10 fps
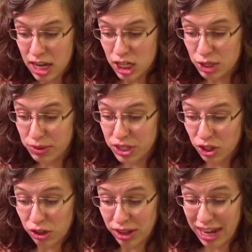She was
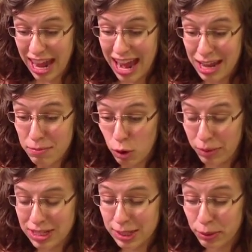certain that at any
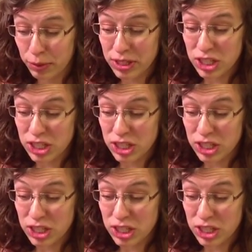moment someone would